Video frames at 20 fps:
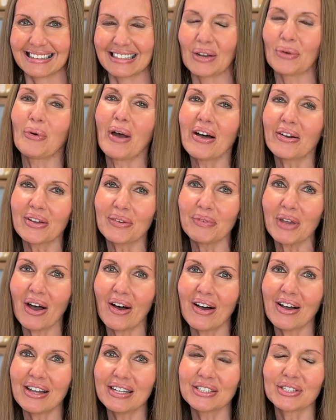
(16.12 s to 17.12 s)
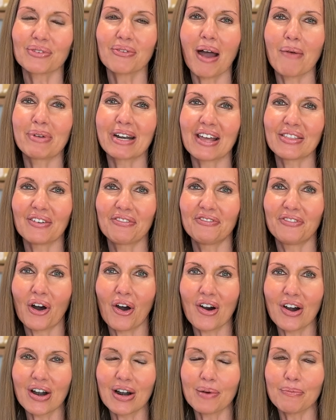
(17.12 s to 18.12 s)
Welcome y'all to Robin on the
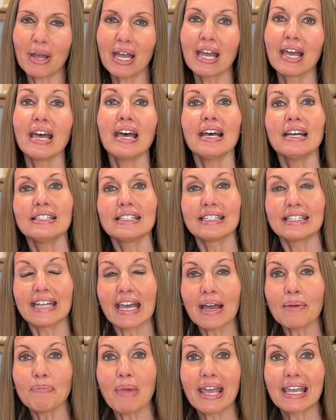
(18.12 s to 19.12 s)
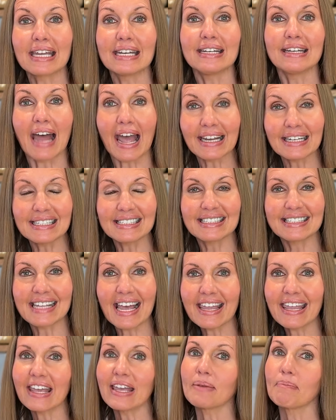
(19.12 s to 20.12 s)
Farm. Today I'm making
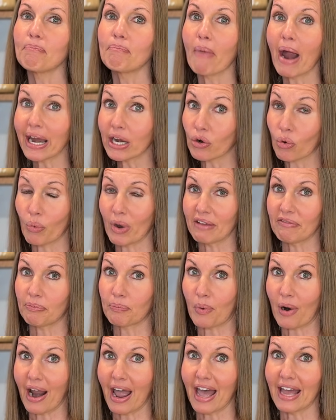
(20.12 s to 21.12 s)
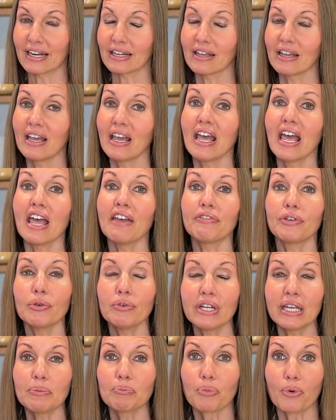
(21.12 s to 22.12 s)
90-second microwave bread. If you
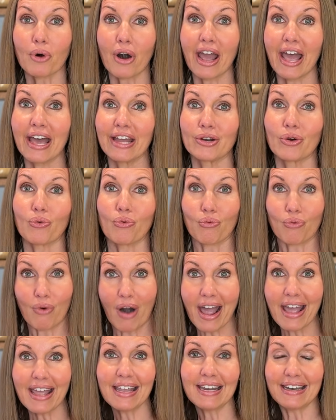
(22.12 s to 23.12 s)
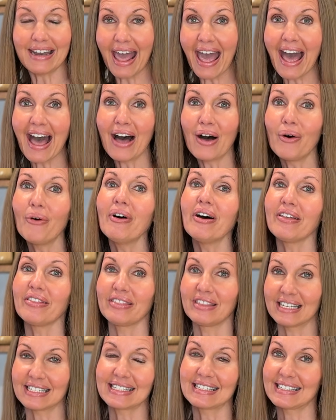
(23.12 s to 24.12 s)
need bread right now,
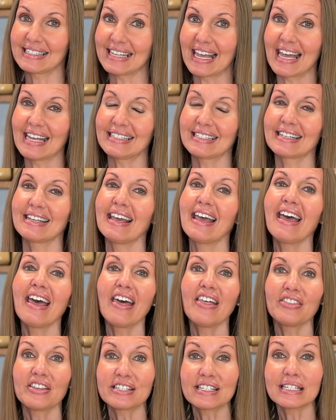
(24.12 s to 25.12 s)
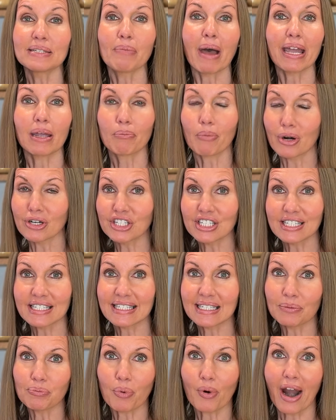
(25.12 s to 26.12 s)
this is it. This is my
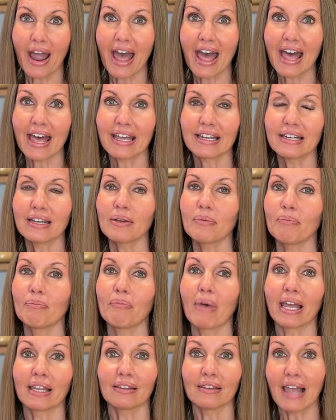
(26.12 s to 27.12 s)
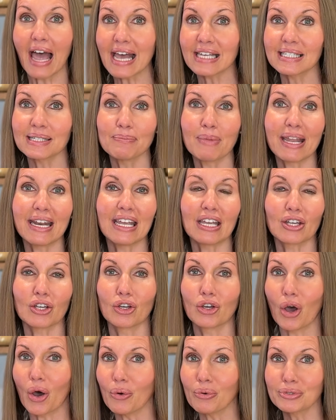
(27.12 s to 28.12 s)
emergency bread, my last minute
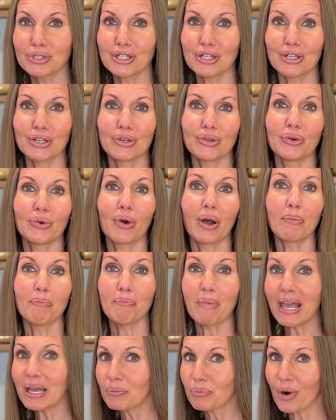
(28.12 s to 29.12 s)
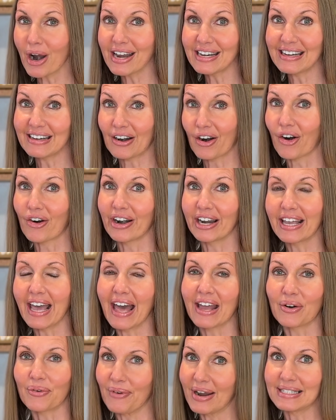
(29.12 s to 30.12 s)
go-to make bread in a hurry
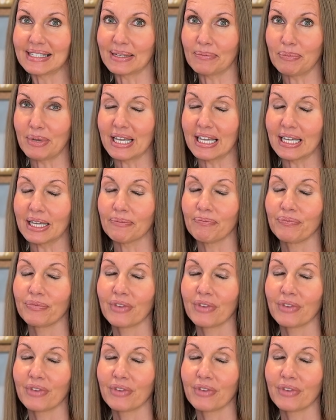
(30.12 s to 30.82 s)
kind of recipe.